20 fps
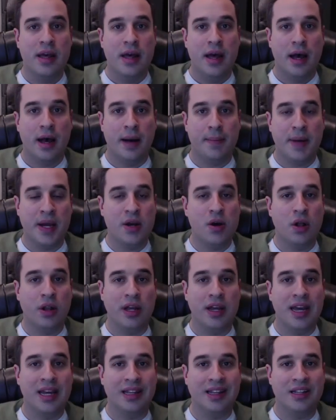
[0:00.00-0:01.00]
My
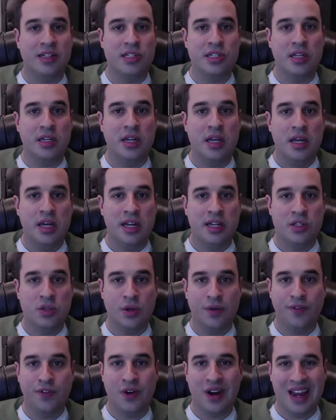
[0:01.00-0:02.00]
colleague had listed, and it
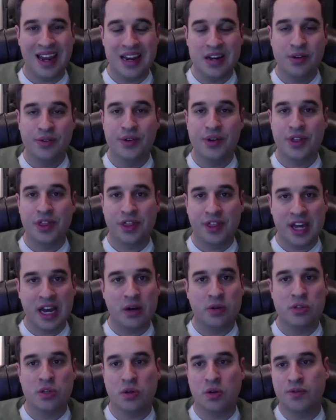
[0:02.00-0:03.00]
sold for
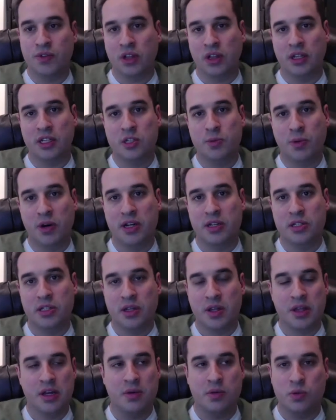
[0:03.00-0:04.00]
$800,000 over the list price.
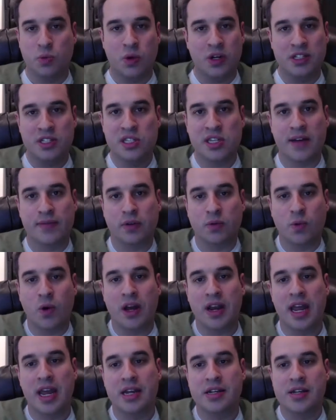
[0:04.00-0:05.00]
I think it was
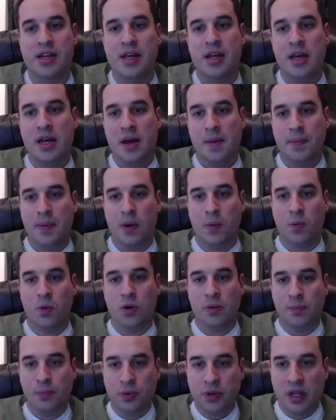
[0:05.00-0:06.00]
1,718. But we're
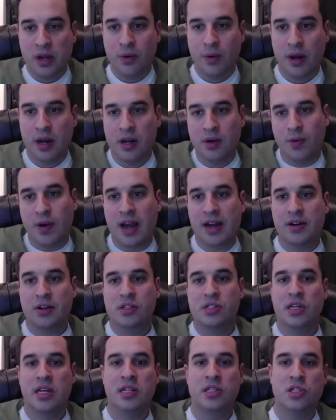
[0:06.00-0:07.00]
obliterating
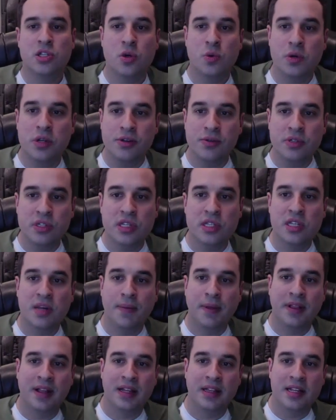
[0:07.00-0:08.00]
records. And so when you see
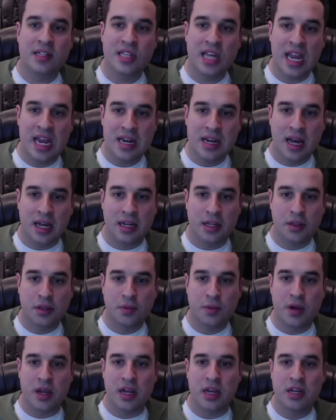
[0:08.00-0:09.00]
something like this,
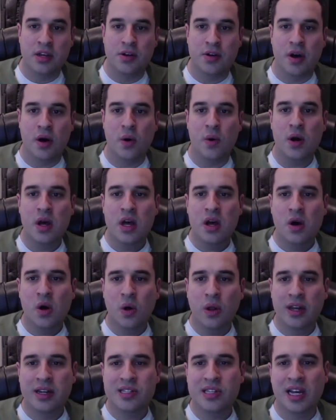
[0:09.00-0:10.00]
893, and you go,
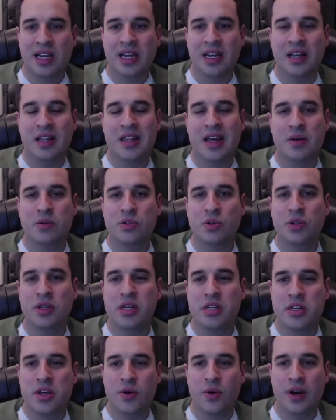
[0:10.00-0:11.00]
hold on a second, that was only a
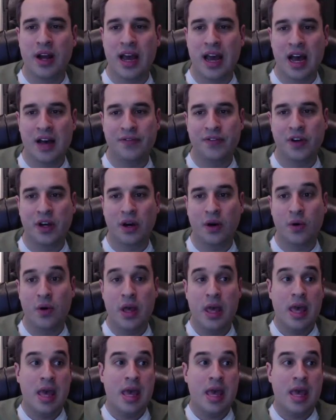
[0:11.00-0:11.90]
year and a half ago.